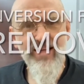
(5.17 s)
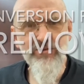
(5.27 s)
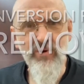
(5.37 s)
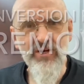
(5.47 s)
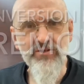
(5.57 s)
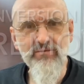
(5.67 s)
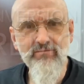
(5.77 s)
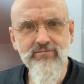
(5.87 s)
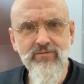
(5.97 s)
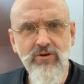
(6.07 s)
question,
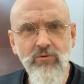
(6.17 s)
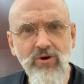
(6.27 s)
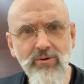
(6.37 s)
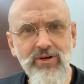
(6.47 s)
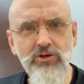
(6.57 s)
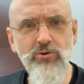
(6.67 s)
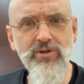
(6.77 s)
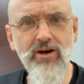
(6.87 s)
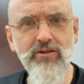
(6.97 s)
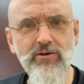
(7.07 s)
what do I do with all those